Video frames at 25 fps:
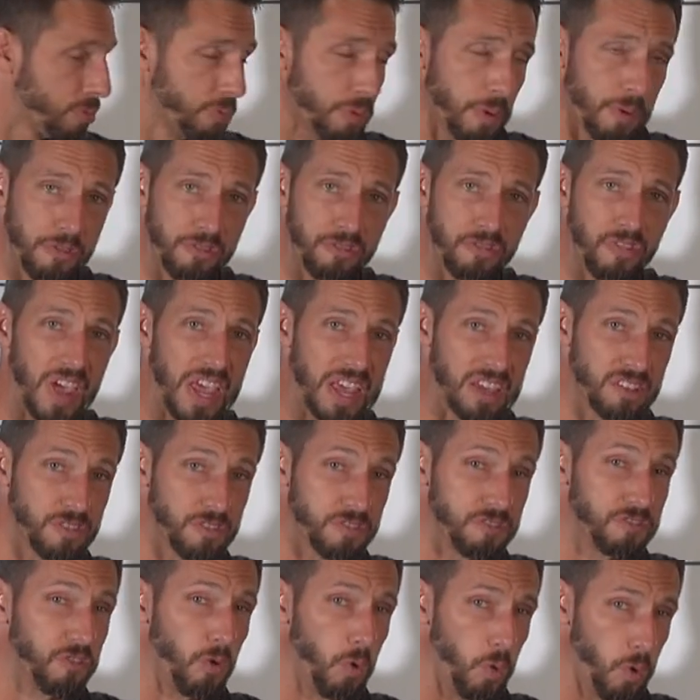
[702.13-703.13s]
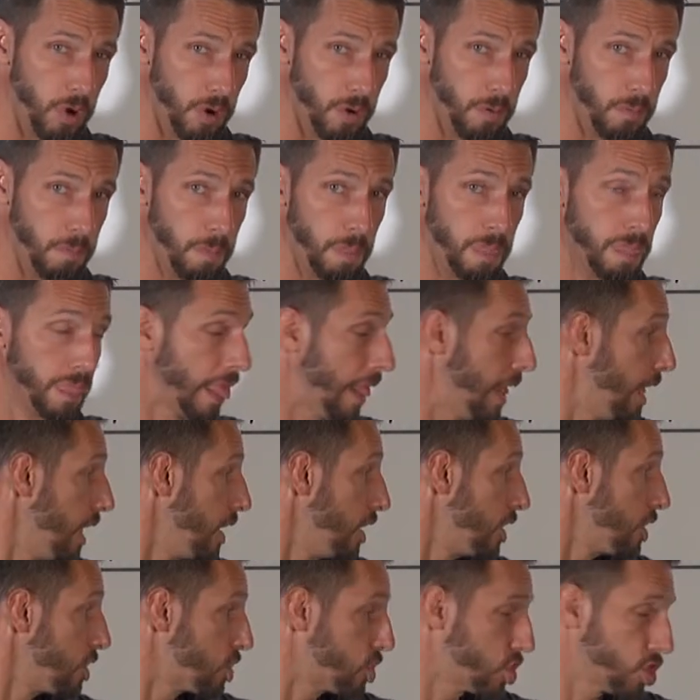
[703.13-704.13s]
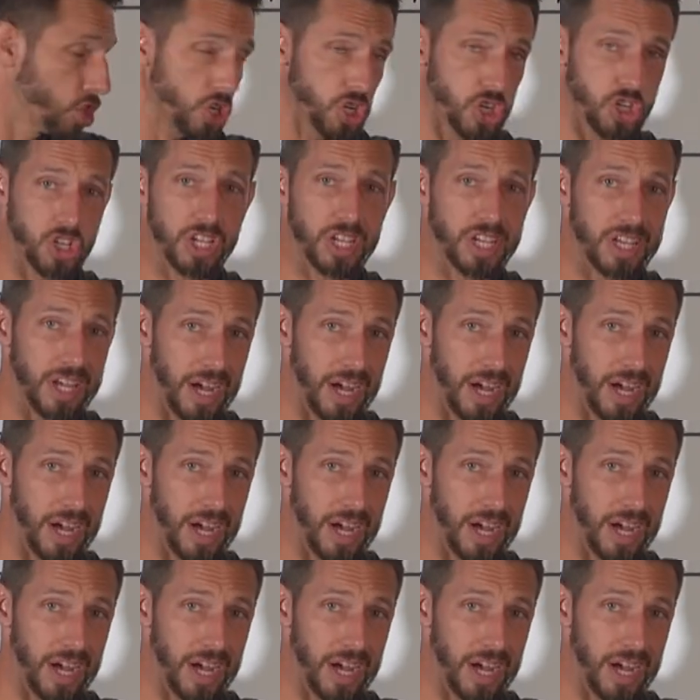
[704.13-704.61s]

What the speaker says: from a phase four church and